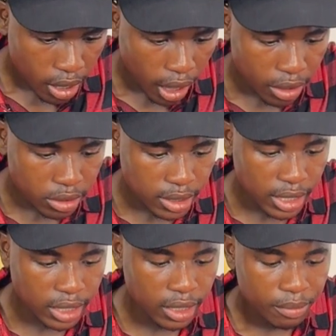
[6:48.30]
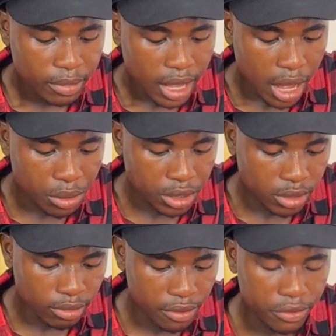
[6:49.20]
Are you seeing how
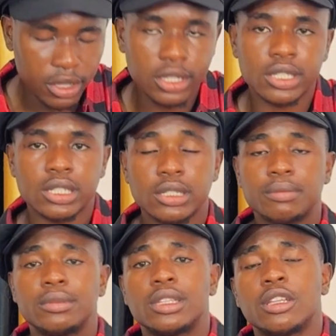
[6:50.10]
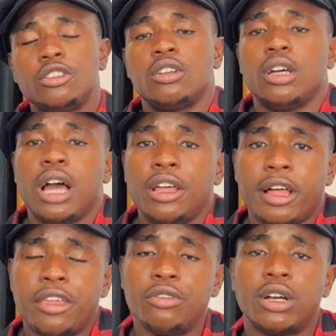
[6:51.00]
it reveals? You can
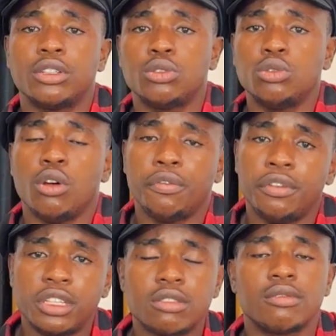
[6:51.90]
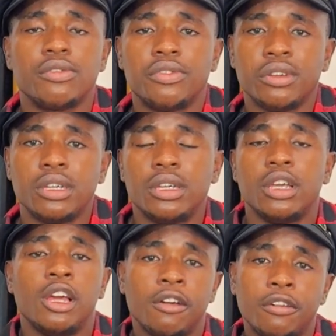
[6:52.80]
how you can do your face reveal,
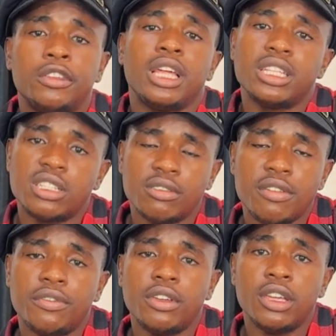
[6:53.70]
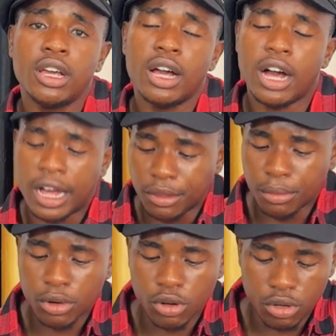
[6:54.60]
text reveal, and
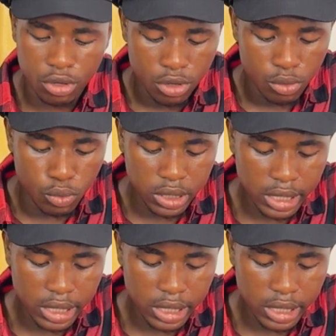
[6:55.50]
more with